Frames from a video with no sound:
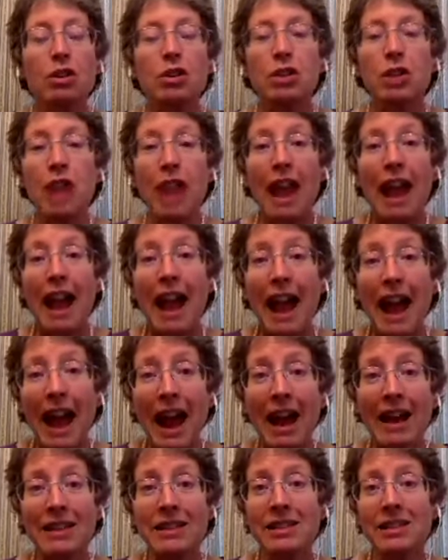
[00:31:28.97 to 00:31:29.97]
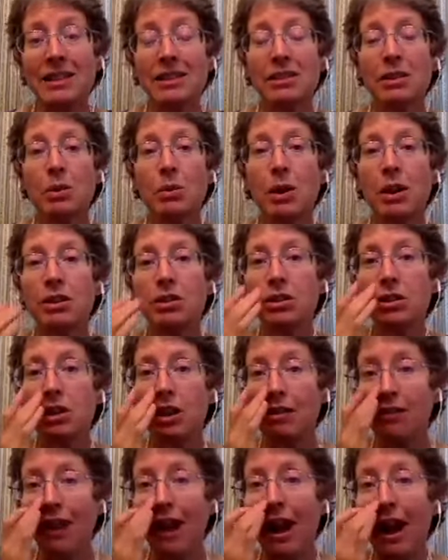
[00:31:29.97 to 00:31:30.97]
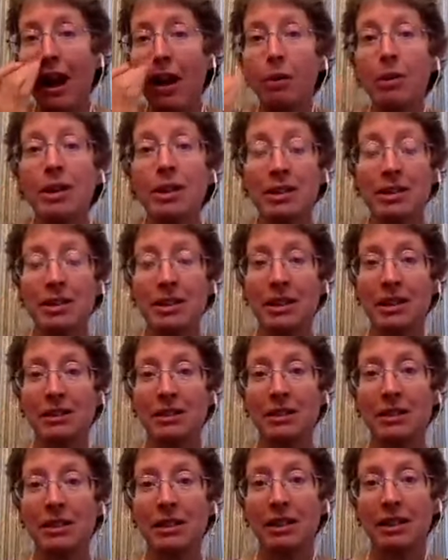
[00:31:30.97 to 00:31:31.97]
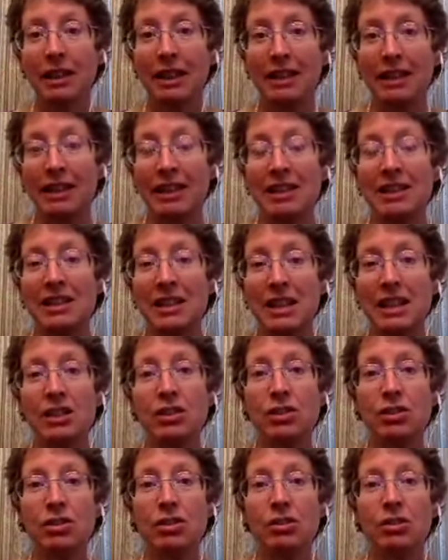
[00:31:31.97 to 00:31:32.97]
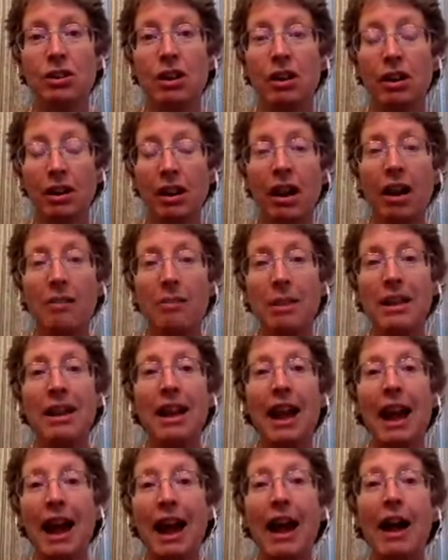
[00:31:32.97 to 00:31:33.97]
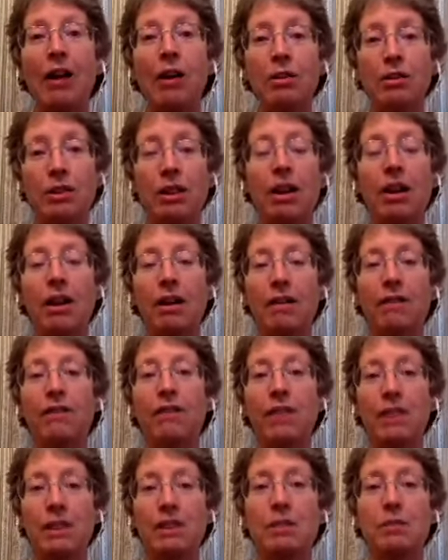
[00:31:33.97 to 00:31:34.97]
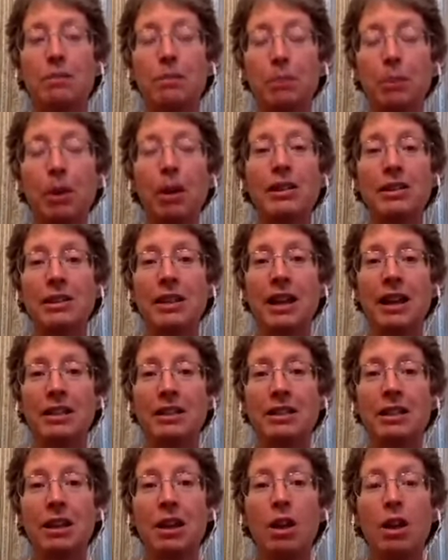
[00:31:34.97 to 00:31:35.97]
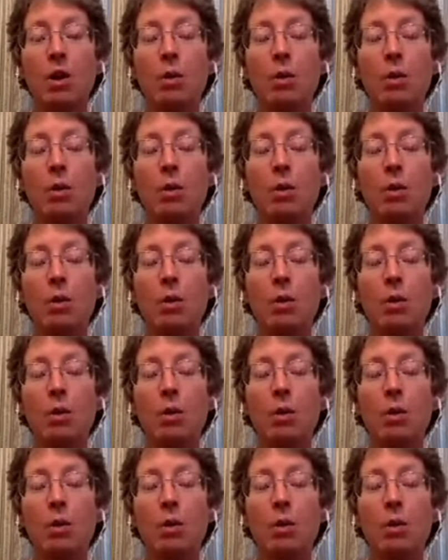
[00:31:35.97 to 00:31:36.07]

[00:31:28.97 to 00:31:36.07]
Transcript: to ask this question of how is it that the teachers are coming out of this process